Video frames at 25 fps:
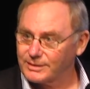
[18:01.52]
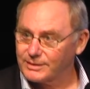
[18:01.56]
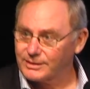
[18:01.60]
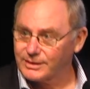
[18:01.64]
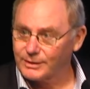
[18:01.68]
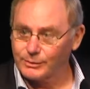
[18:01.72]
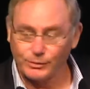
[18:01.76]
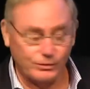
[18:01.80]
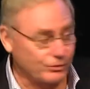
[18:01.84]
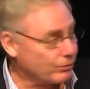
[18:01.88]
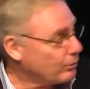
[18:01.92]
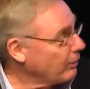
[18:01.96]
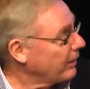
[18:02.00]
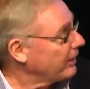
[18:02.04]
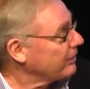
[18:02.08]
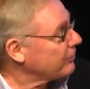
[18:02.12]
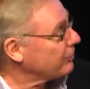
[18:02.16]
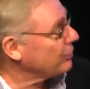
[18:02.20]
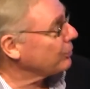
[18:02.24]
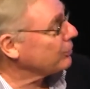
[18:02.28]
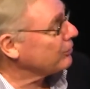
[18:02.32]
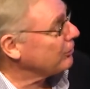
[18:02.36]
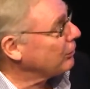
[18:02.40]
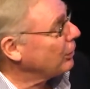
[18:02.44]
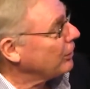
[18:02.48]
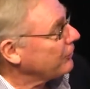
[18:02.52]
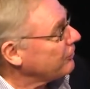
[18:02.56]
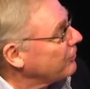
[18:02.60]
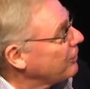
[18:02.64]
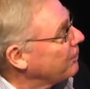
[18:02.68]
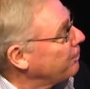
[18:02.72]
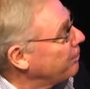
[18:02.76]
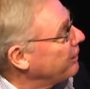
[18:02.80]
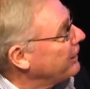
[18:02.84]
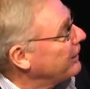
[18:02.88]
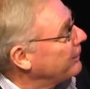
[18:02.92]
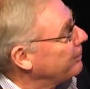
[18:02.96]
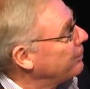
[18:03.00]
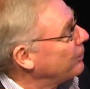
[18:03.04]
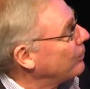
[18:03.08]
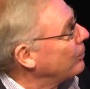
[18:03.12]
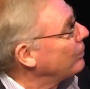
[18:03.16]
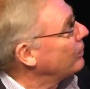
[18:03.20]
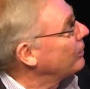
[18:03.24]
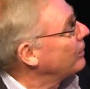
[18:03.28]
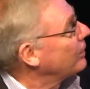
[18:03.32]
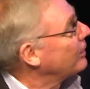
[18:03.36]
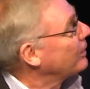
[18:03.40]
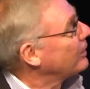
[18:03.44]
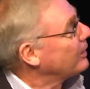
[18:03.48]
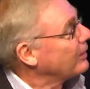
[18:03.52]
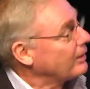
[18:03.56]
That was great. So lots of people